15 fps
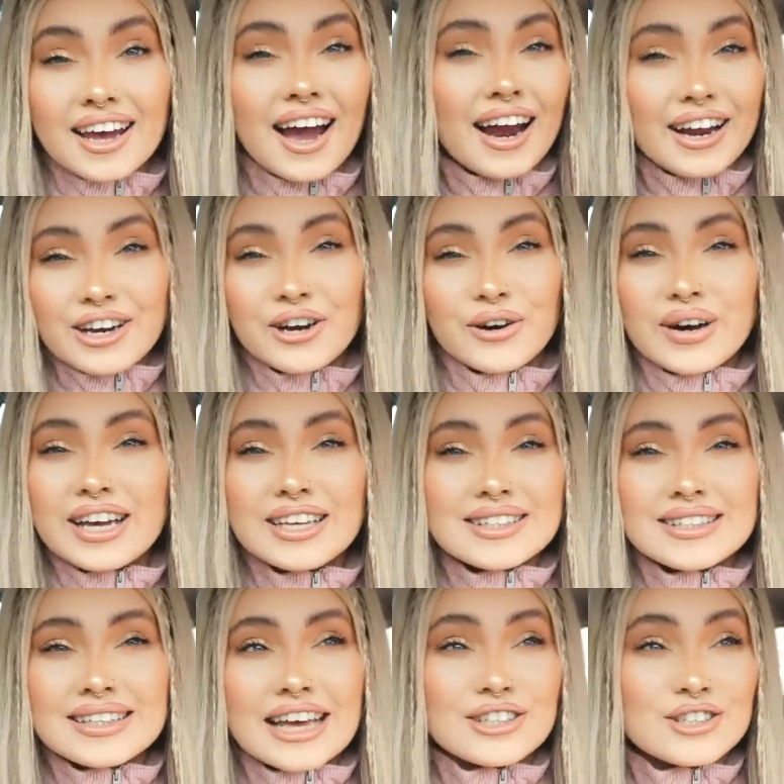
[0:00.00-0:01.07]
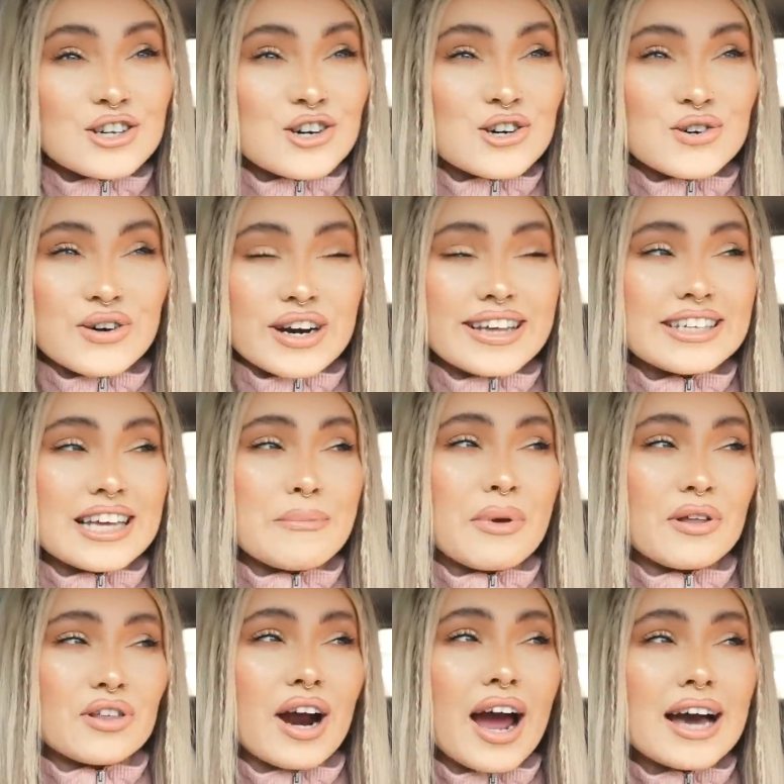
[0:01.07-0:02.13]
I know it's crazy,
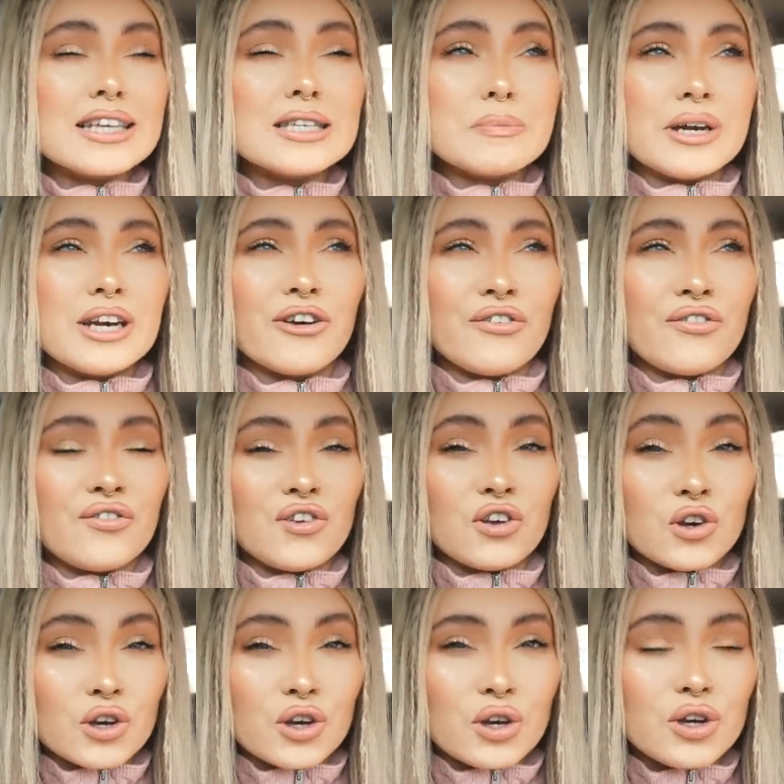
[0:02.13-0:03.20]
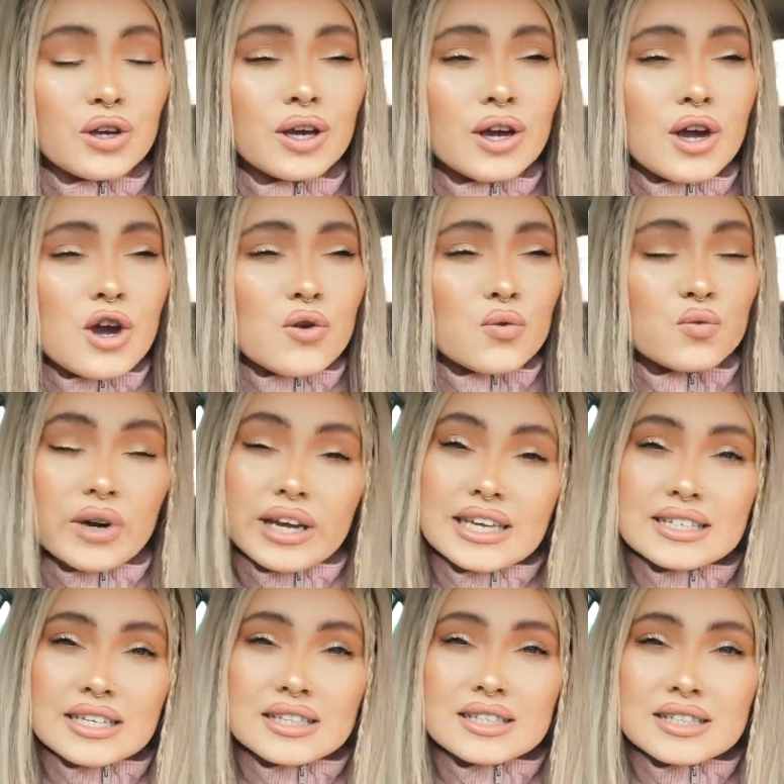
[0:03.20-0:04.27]
but there has been a few
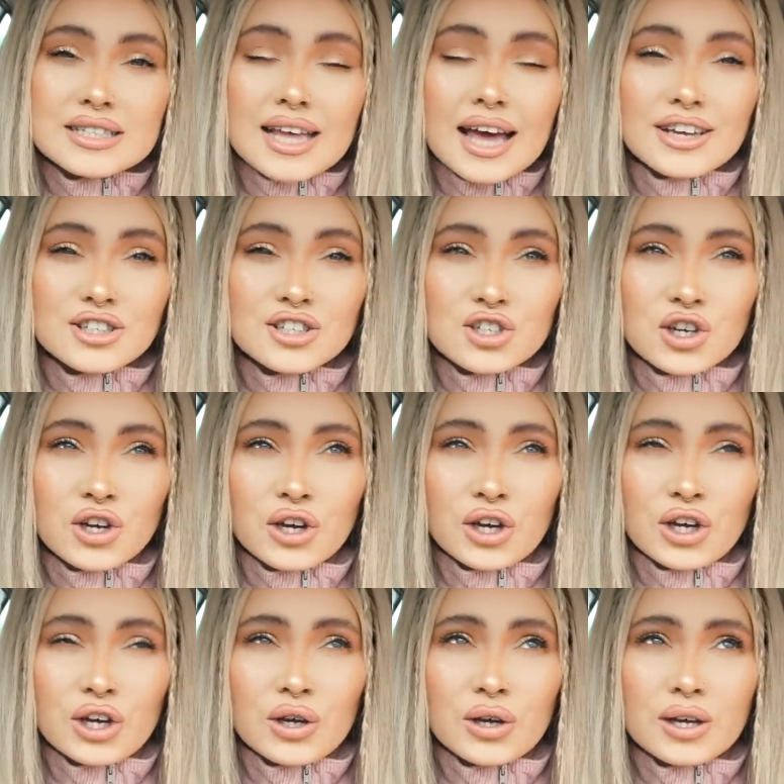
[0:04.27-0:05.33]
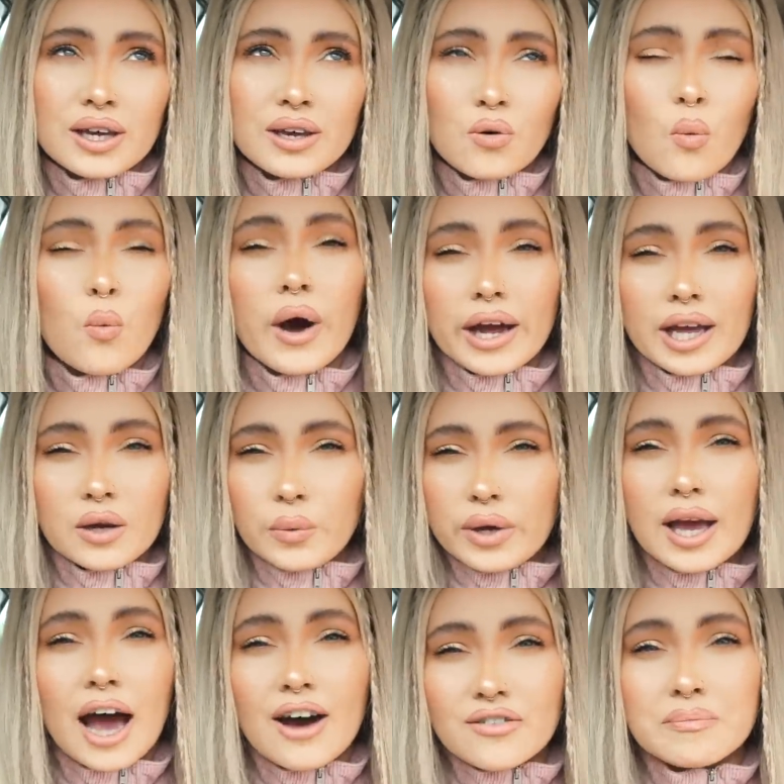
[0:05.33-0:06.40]
reasons as to why we
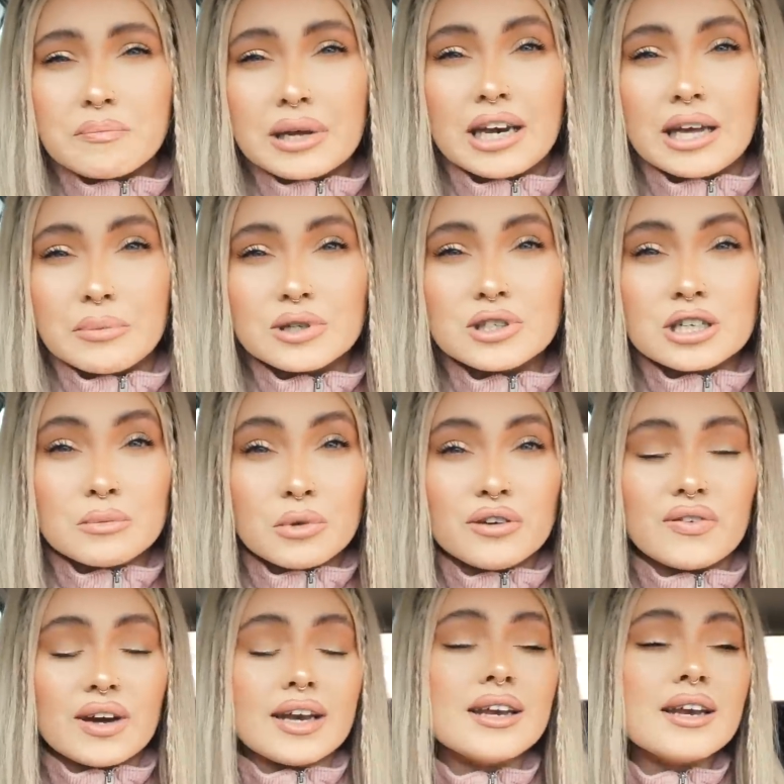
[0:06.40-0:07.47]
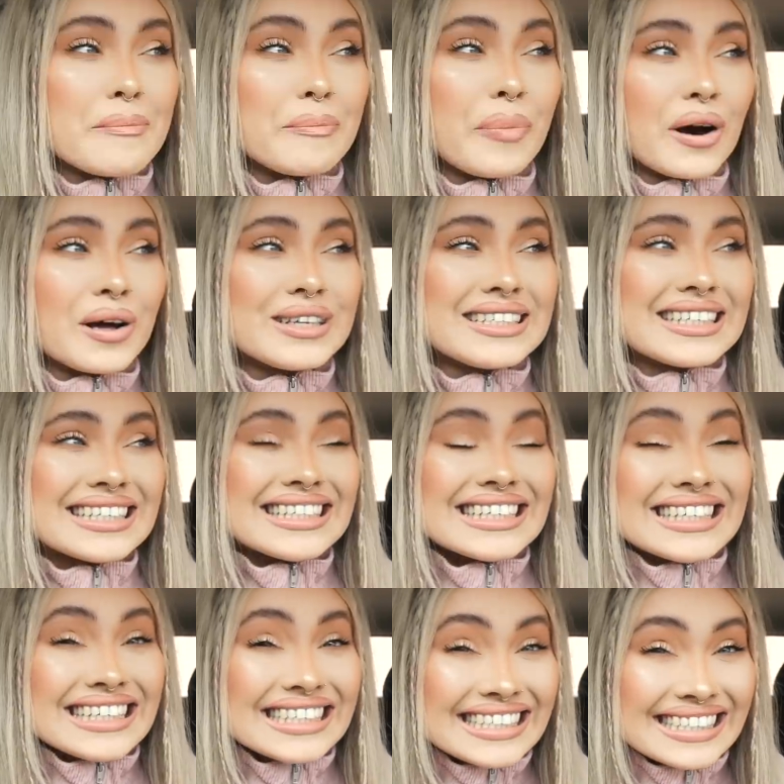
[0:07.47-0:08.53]
haven't been able to move in, but
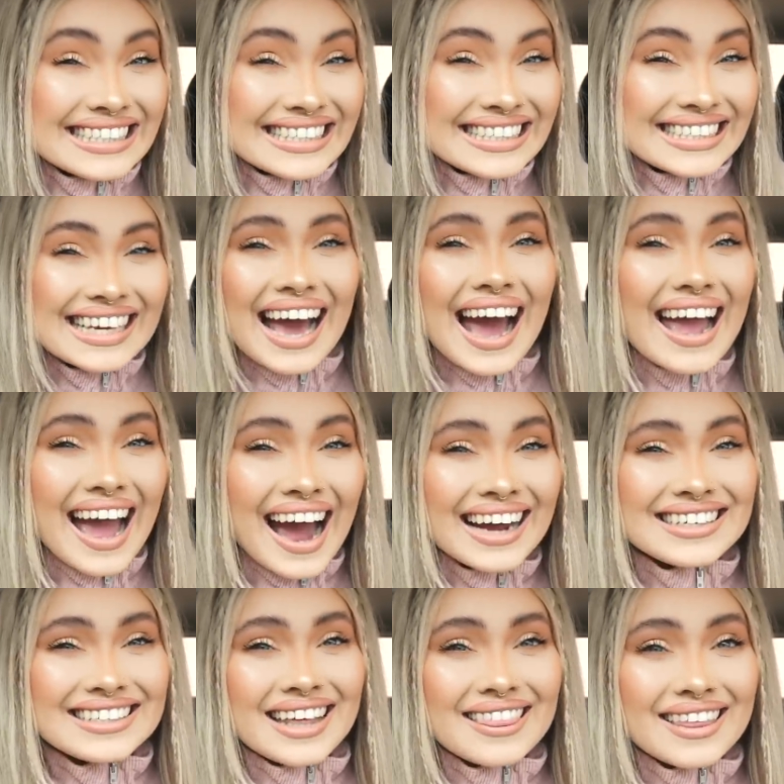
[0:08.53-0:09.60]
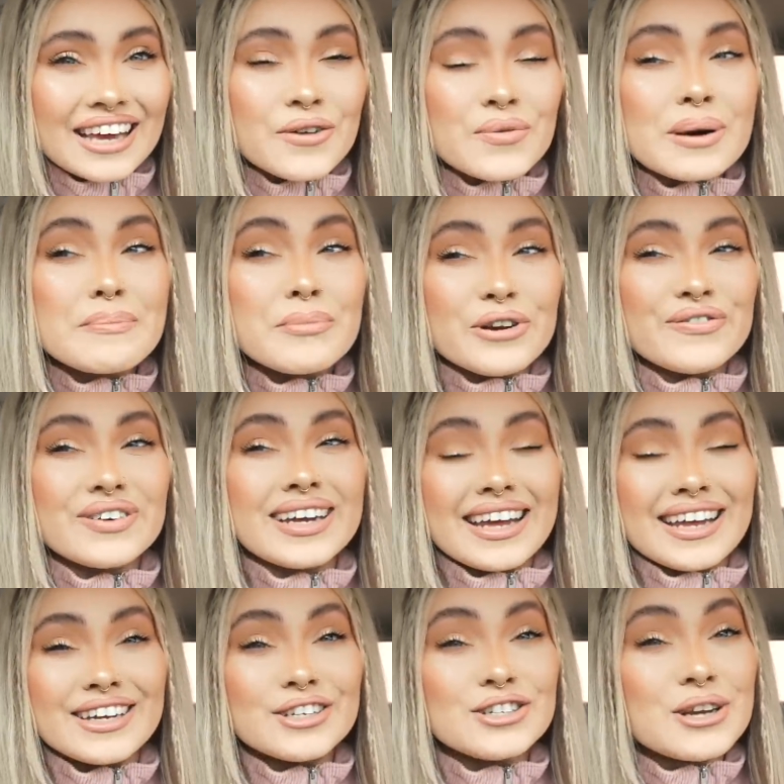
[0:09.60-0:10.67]
I actually think we're moving
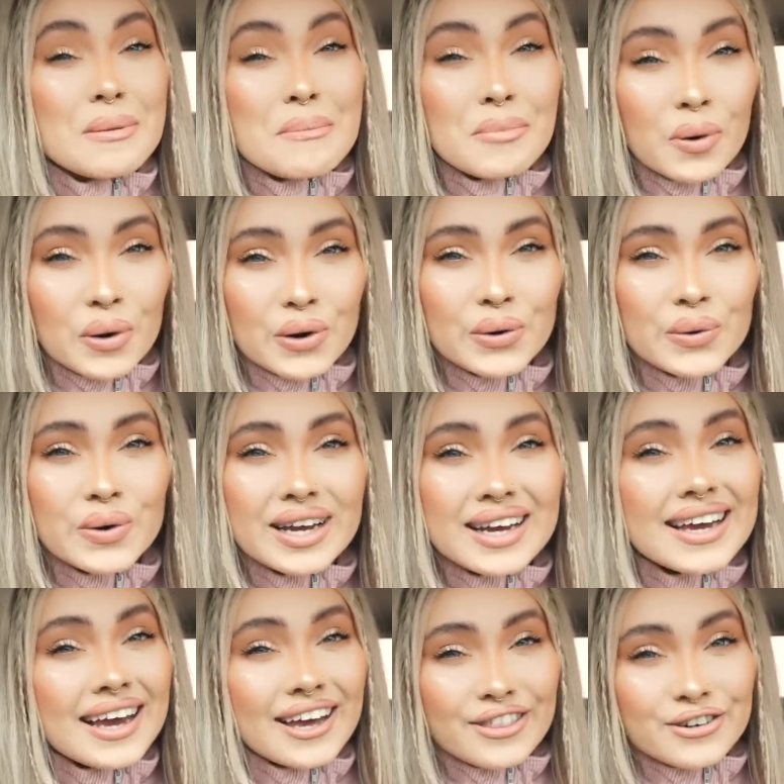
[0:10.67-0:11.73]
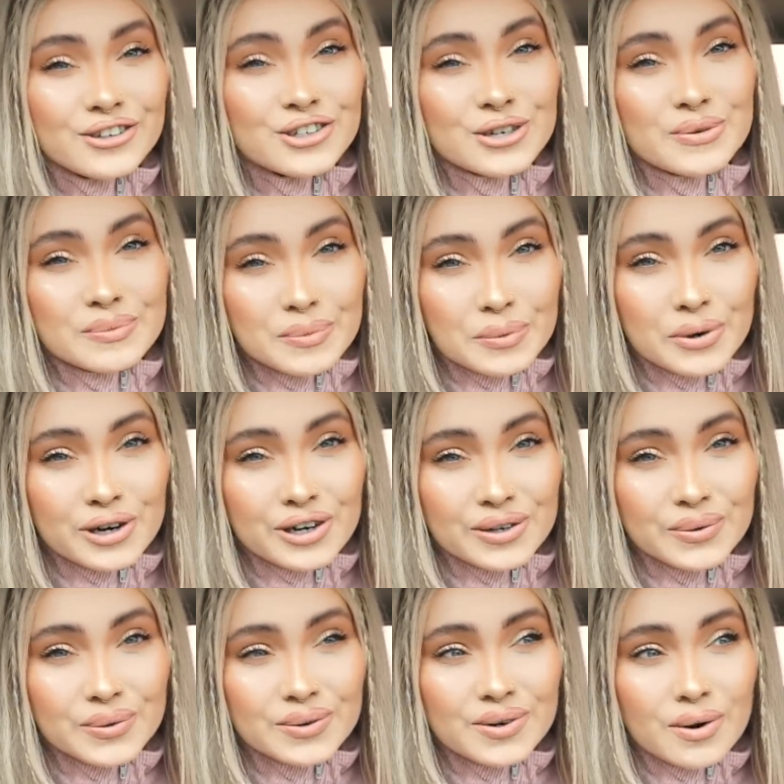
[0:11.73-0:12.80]
in tomorrow, either
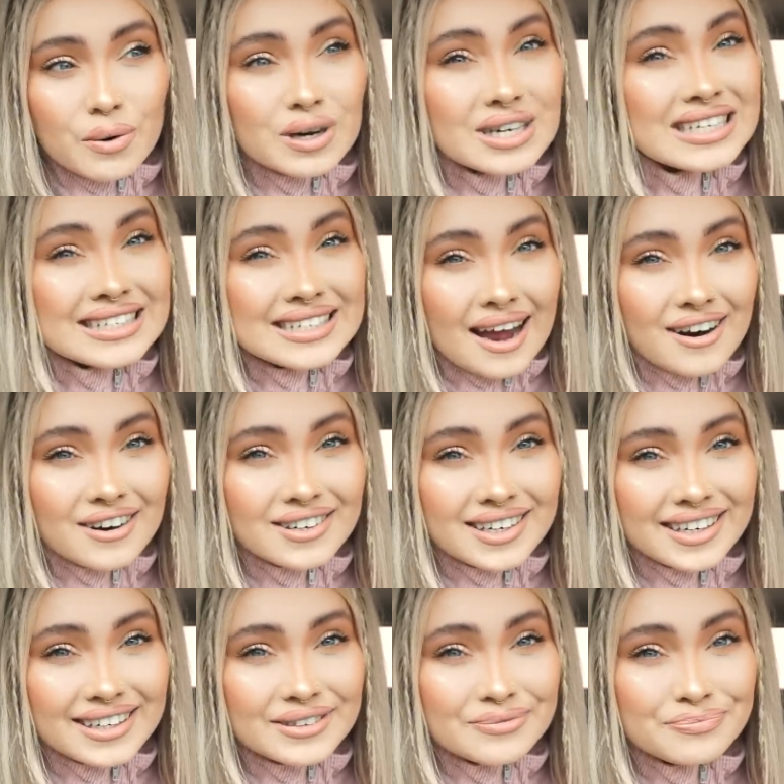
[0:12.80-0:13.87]
tomorrow or Saturday.